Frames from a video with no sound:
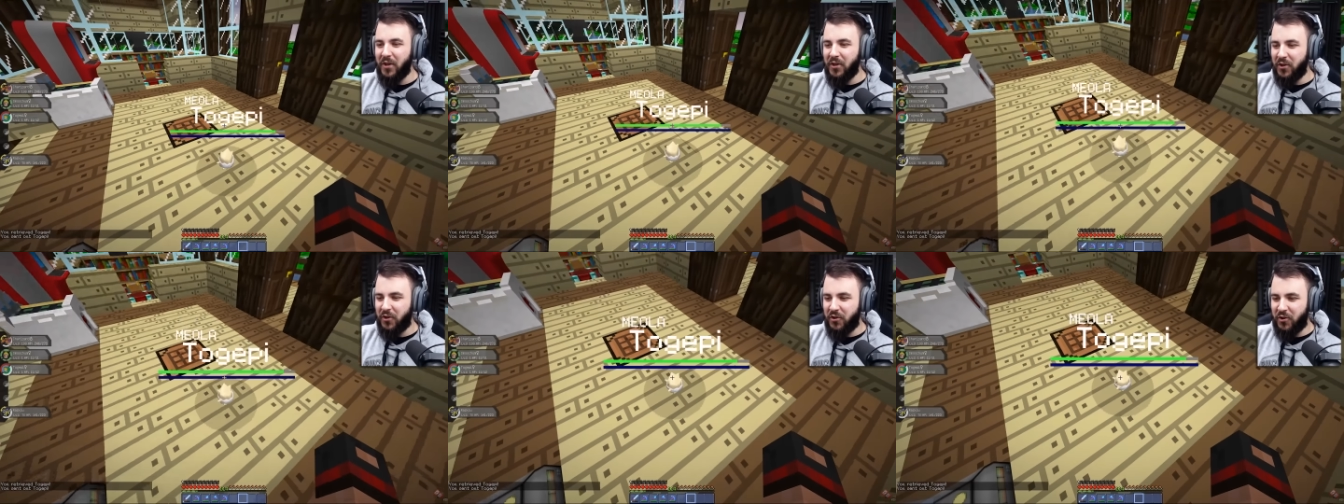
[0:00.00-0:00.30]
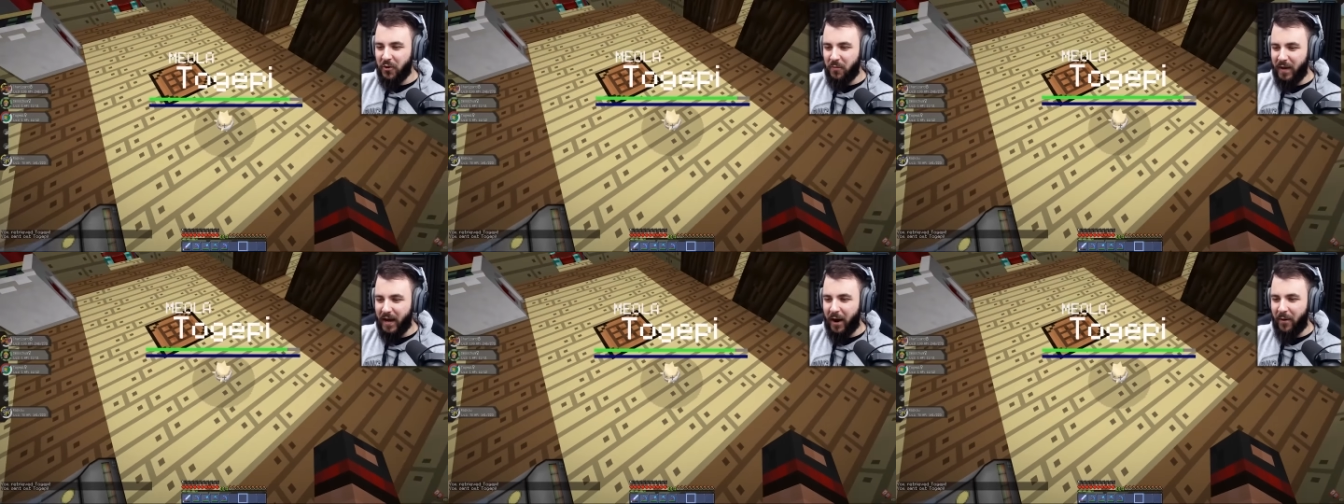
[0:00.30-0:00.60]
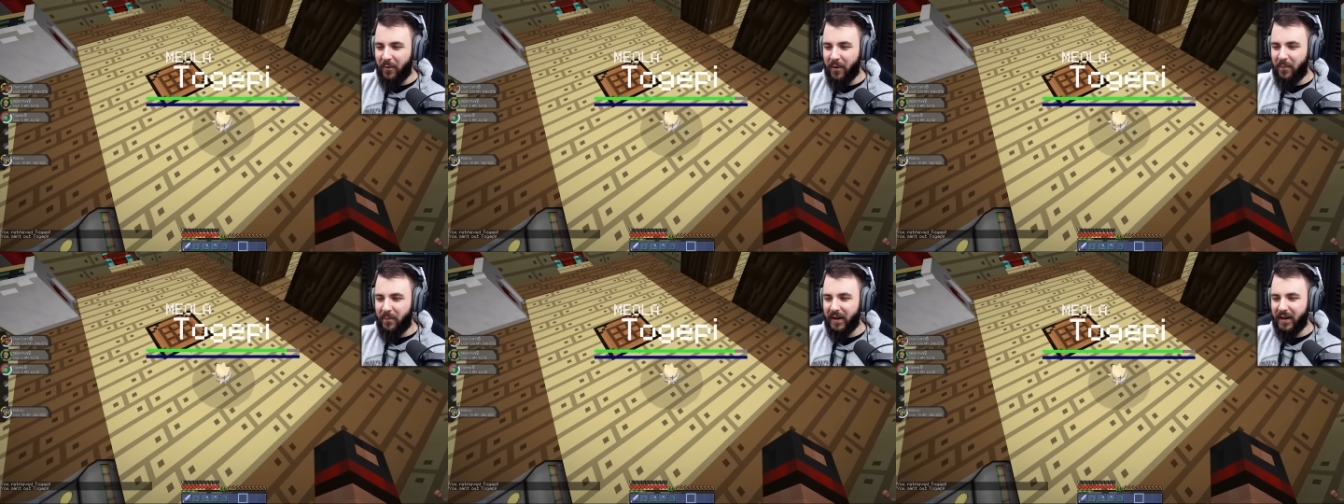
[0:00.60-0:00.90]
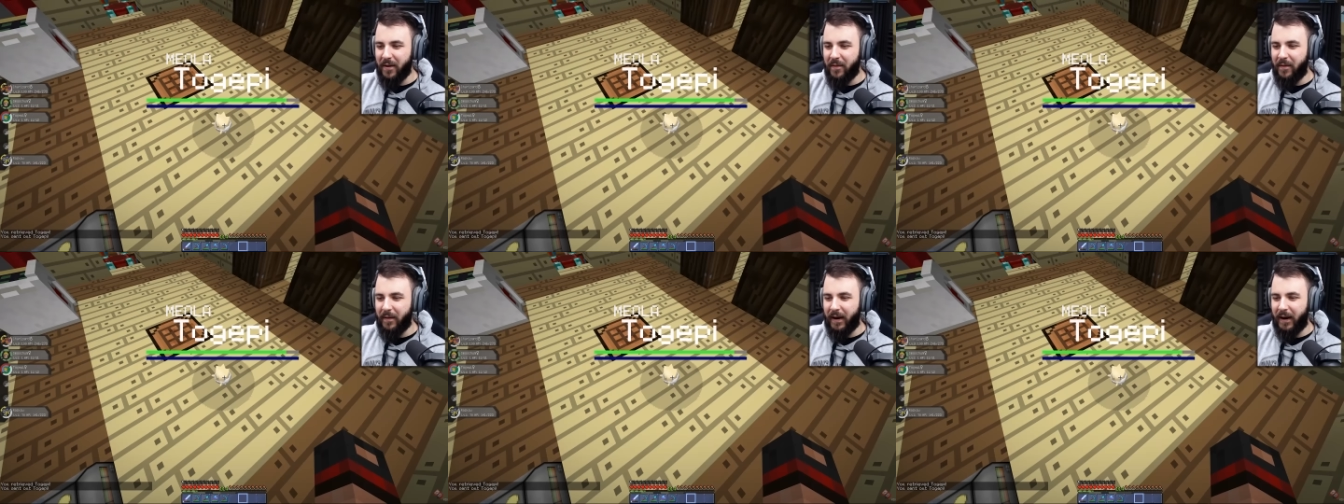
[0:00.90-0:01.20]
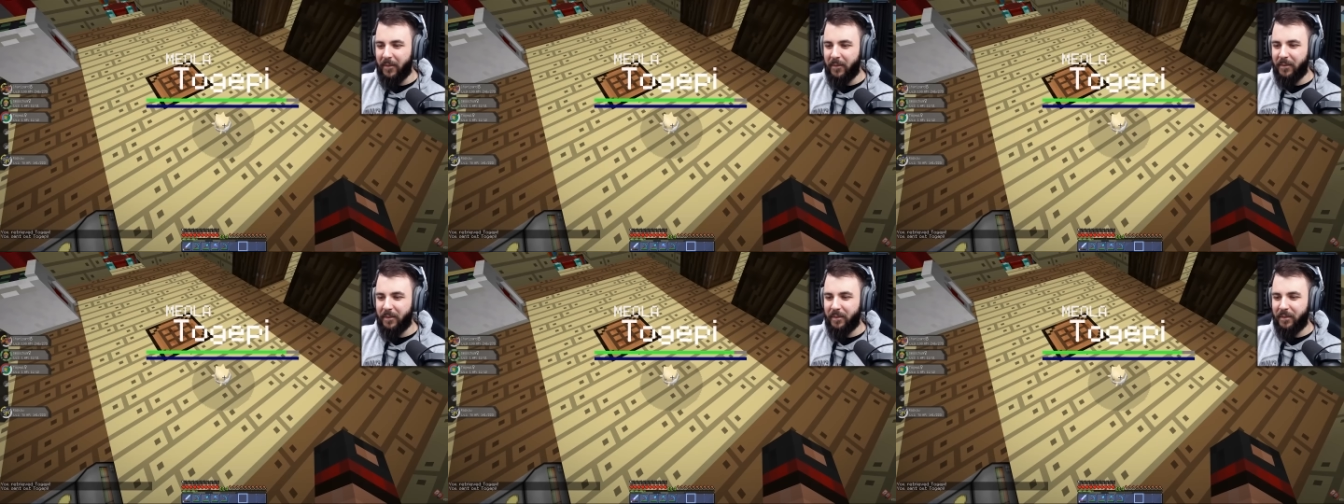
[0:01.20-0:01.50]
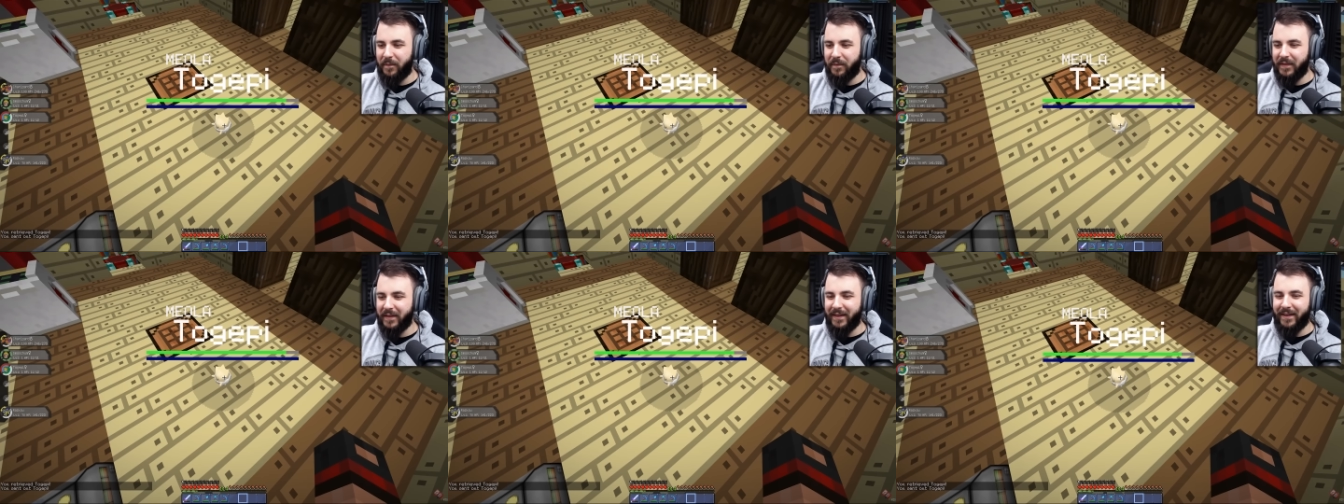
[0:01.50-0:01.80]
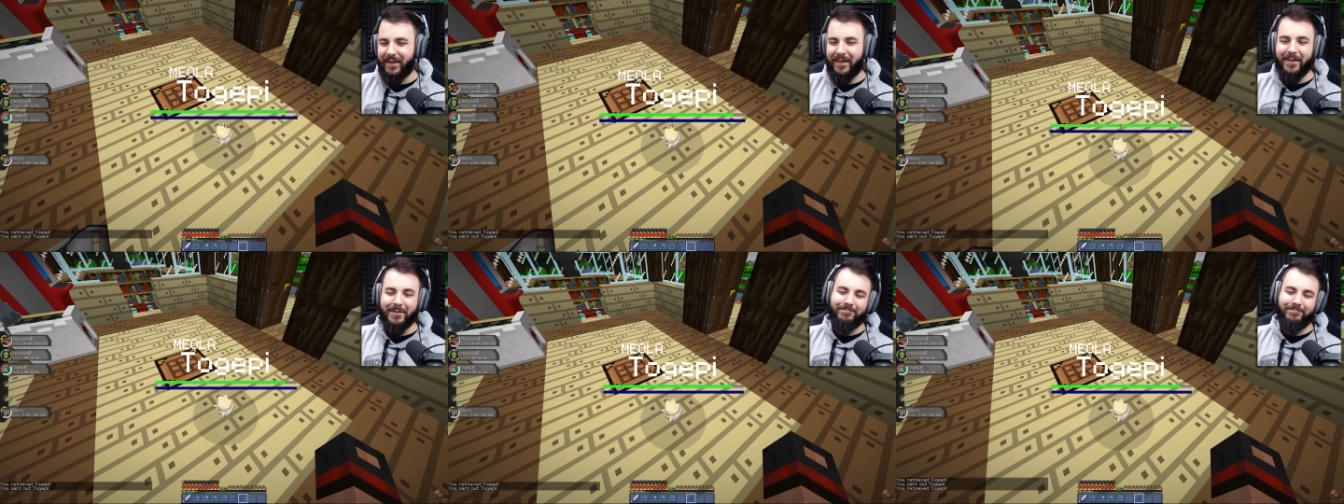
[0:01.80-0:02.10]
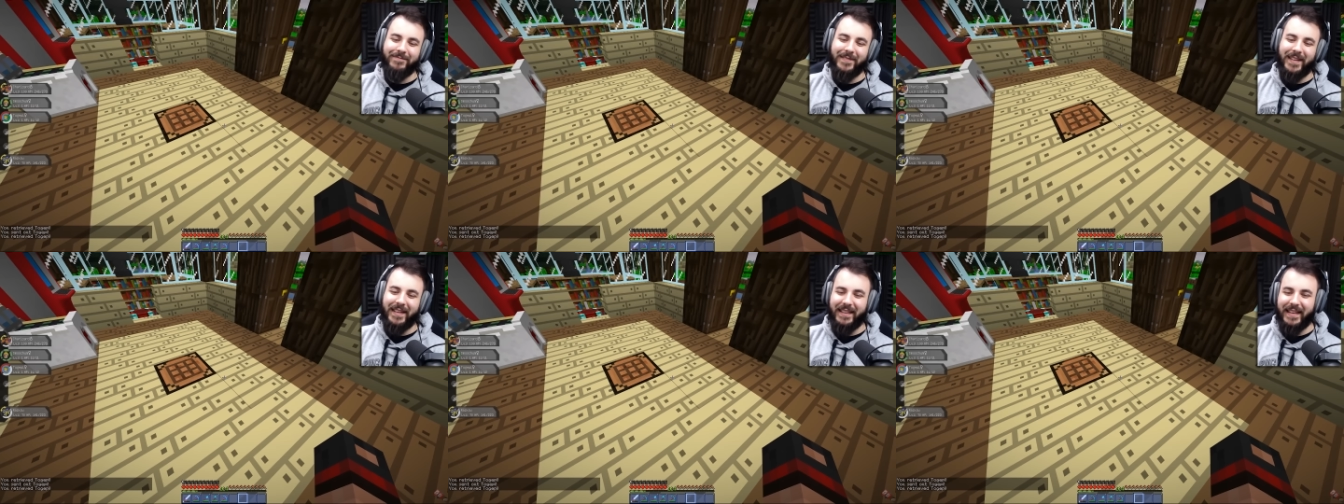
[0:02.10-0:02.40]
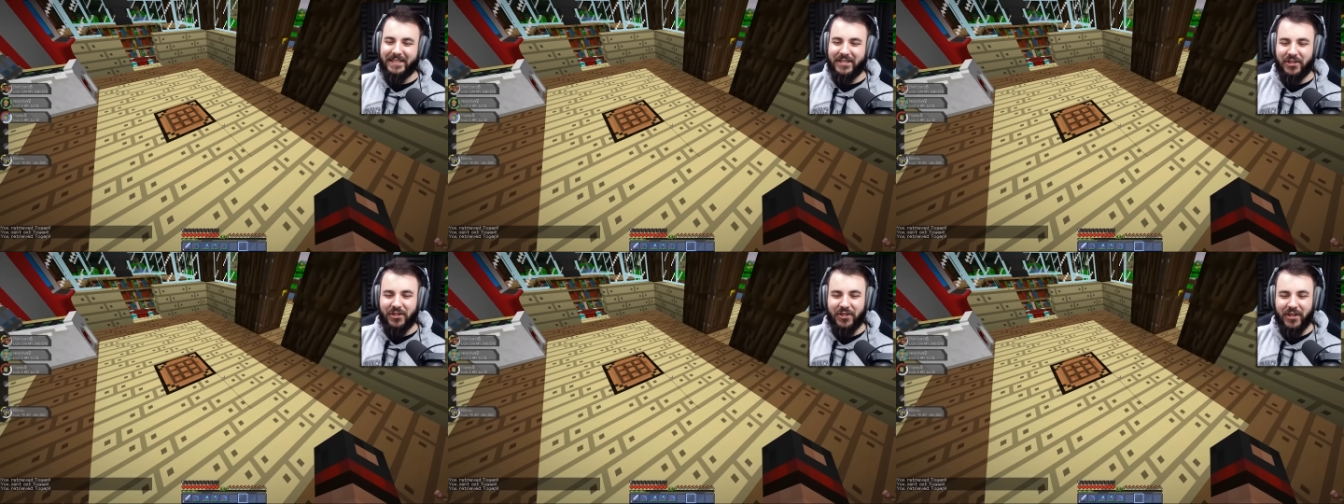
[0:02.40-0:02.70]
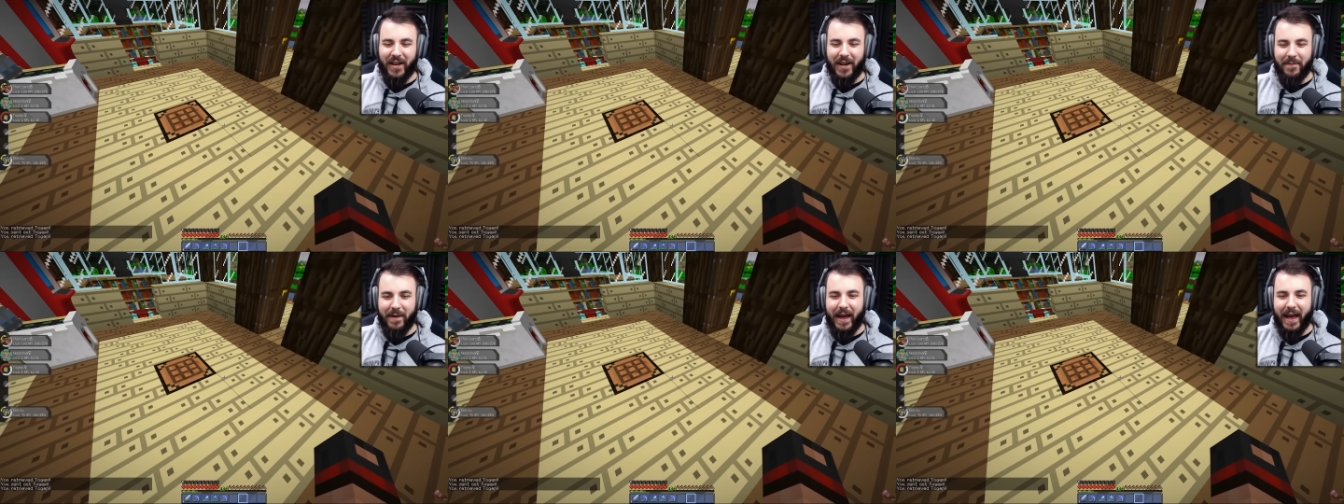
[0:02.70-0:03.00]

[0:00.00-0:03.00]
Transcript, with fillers: You should be able to pick him up. That's a shame.